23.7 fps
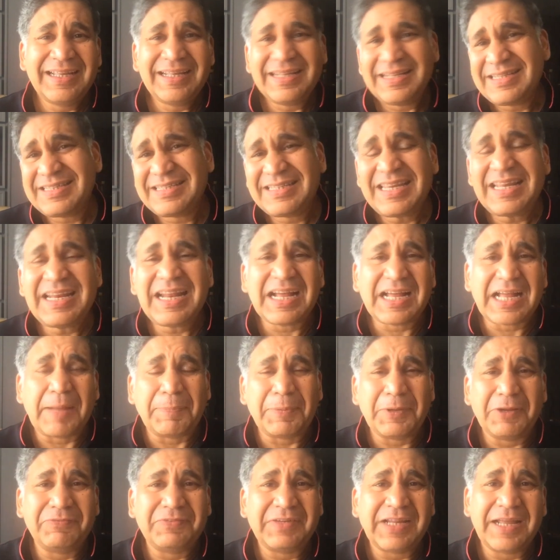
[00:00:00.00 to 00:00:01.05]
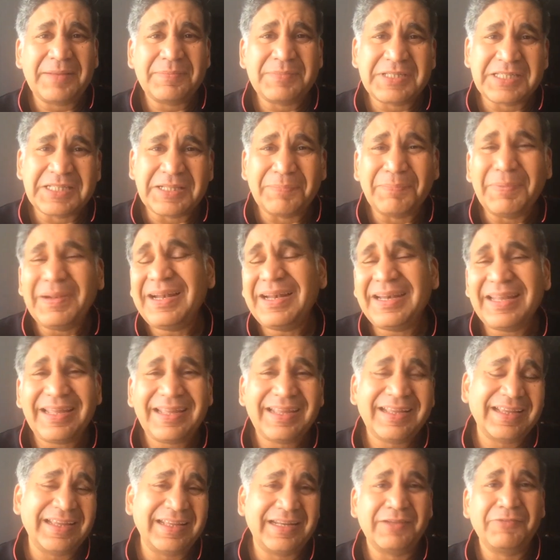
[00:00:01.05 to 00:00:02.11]
He'd seen a couple of times in the
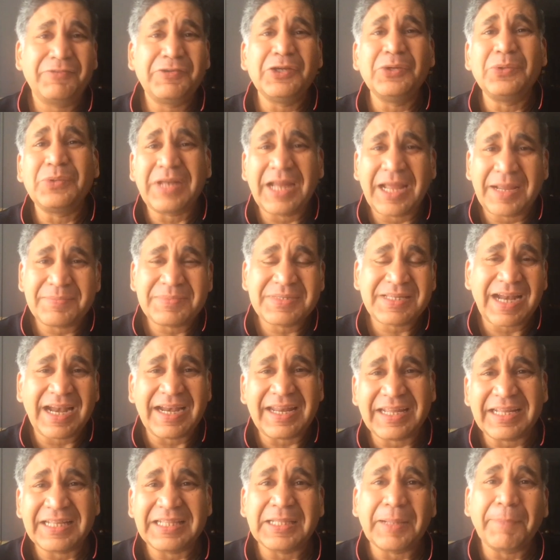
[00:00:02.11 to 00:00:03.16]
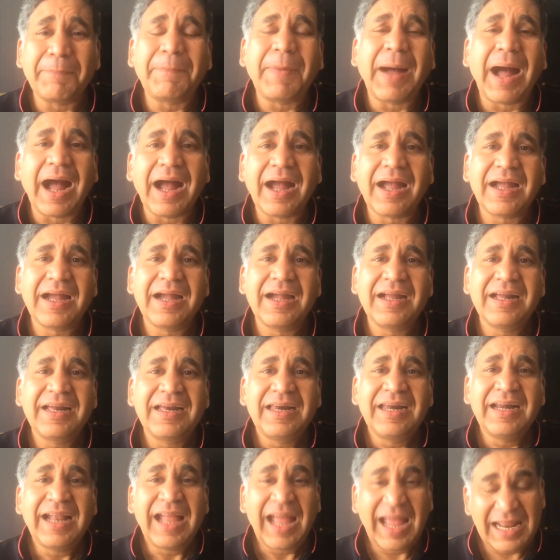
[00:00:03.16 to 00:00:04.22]
building and a few times running in the park,
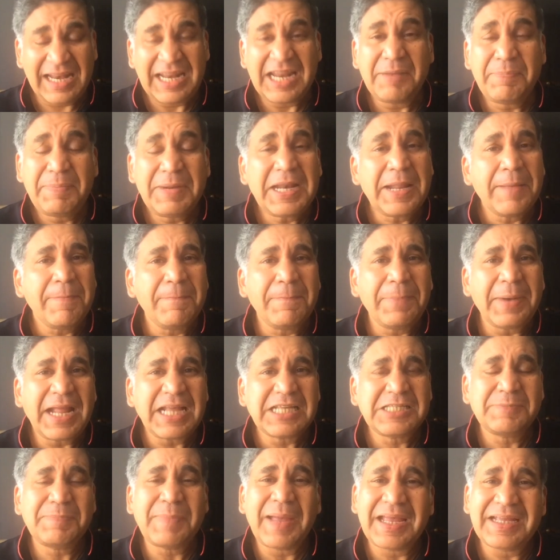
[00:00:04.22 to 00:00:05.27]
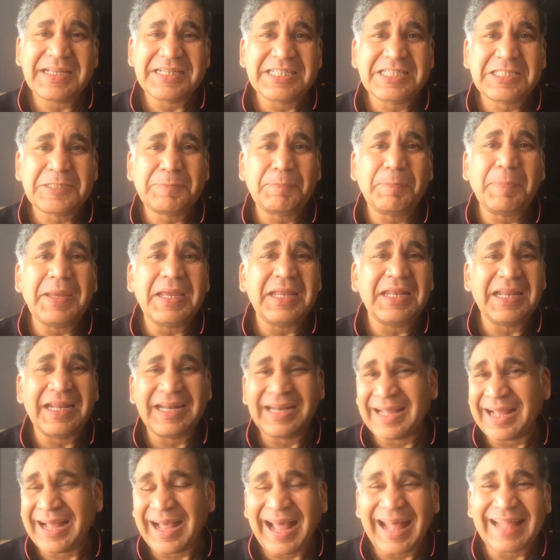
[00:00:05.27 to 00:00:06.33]
and he had been impressed by her speed and
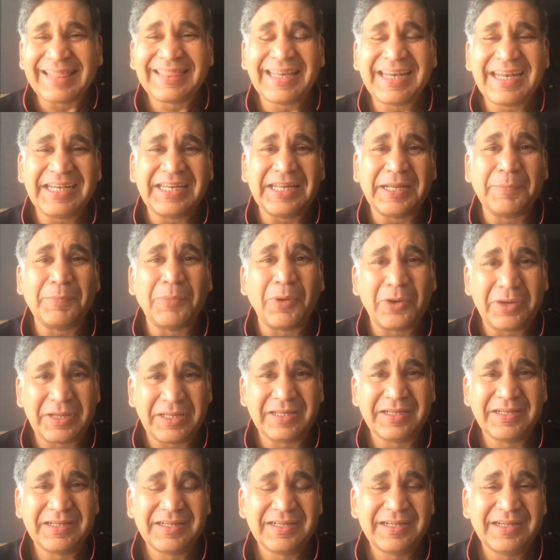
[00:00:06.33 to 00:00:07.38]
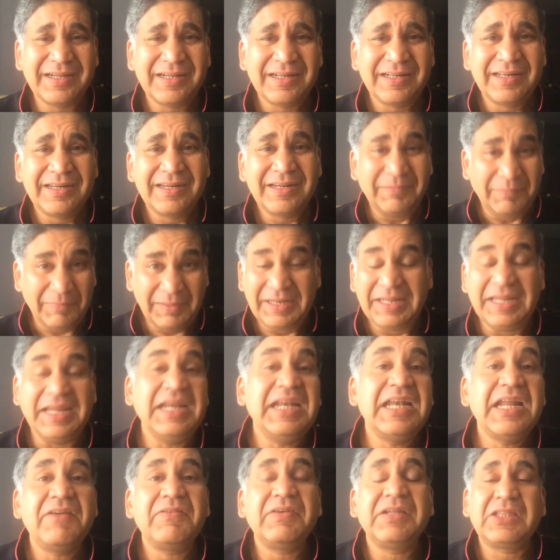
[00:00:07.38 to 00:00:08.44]
her athletic body. But he
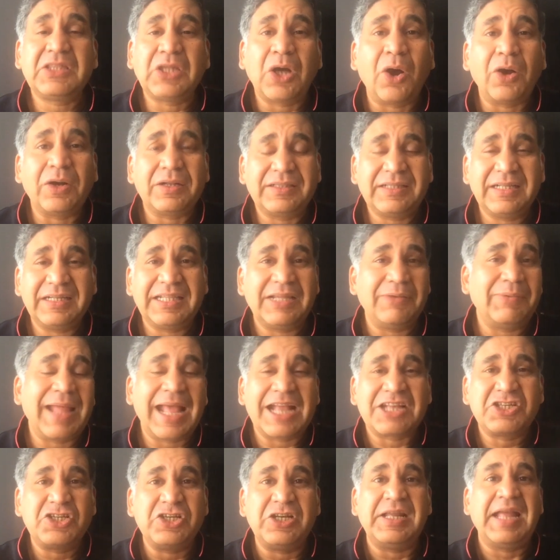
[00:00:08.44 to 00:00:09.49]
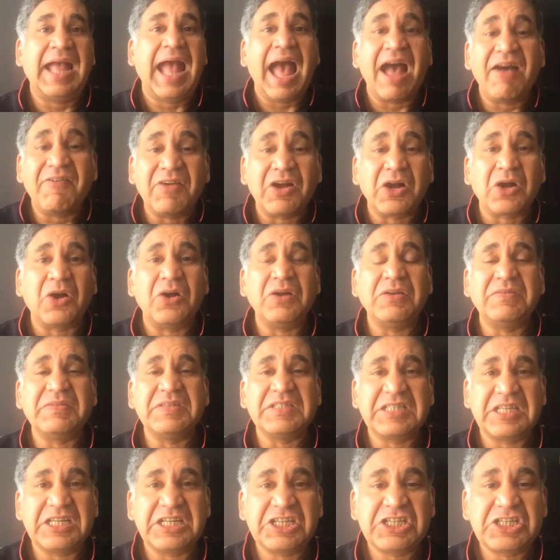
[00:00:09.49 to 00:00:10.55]
never thought that they would actually have a
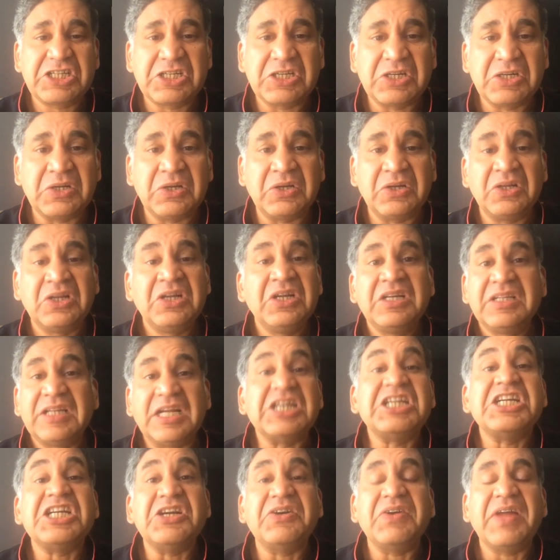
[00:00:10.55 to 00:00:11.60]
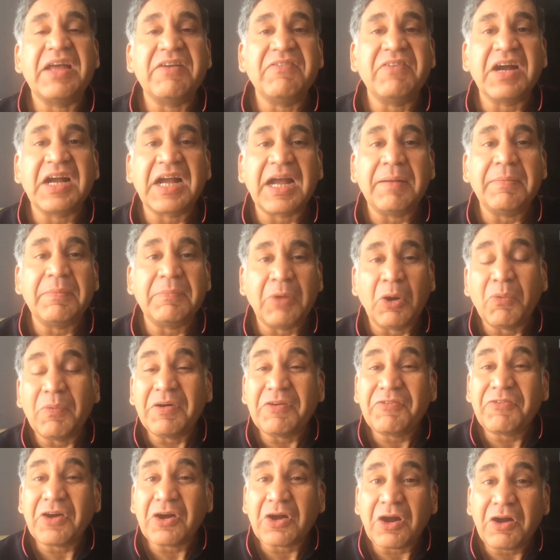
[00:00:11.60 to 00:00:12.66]
conversation or that she would ever come over
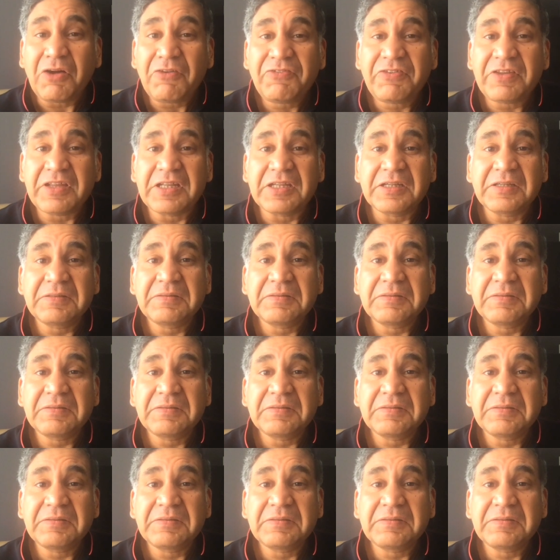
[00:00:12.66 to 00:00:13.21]
for coffee.